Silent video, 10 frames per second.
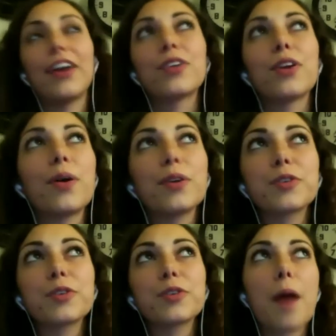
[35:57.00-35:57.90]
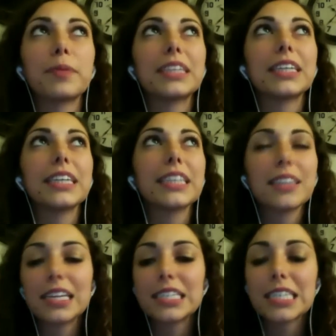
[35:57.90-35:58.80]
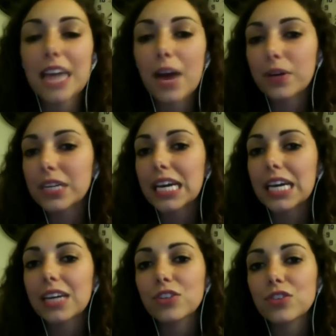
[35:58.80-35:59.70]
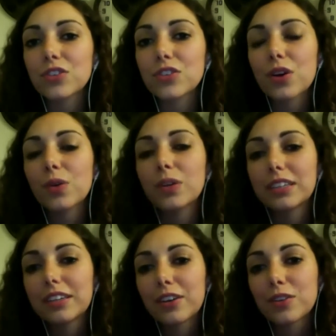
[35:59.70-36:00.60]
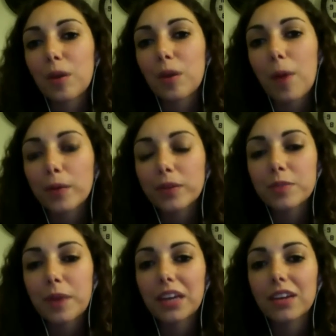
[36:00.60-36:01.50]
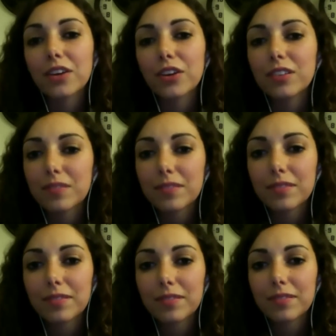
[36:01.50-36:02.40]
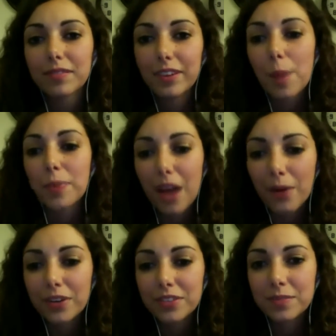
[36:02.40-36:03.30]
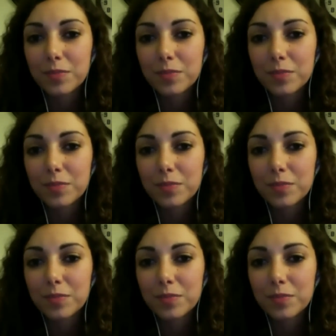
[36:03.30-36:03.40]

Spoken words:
don't know. It was probably like an 18-hour day or so, and so I probably spent a good couple hours